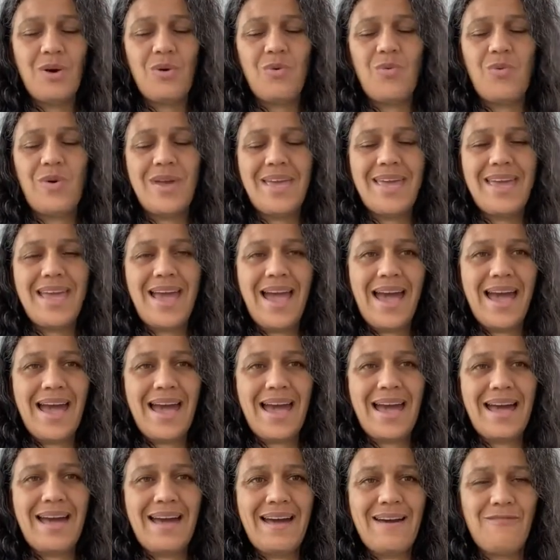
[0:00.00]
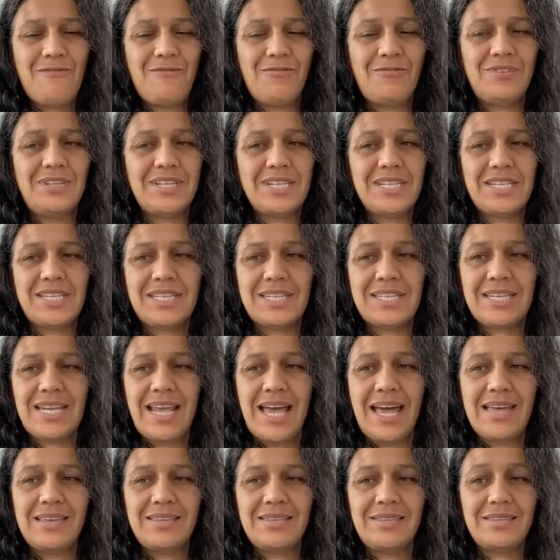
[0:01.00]
We have
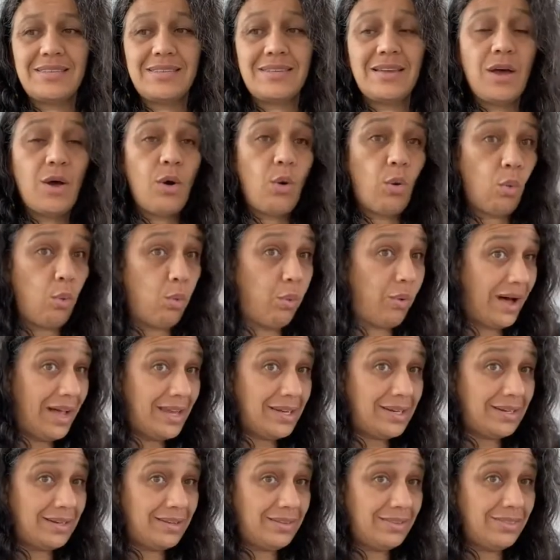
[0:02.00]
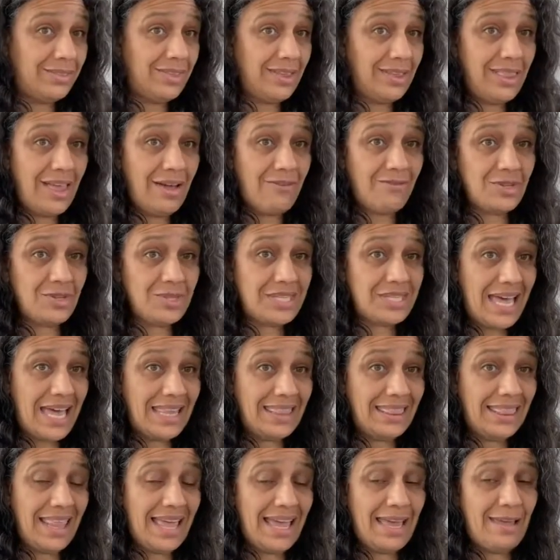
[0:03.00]
discussed what the level
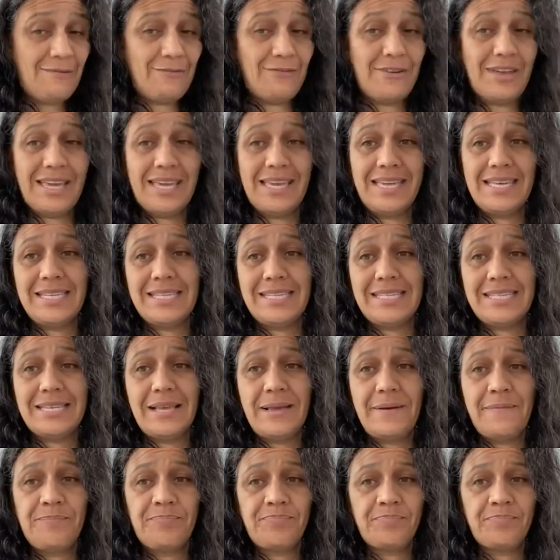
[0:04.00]
10 life is,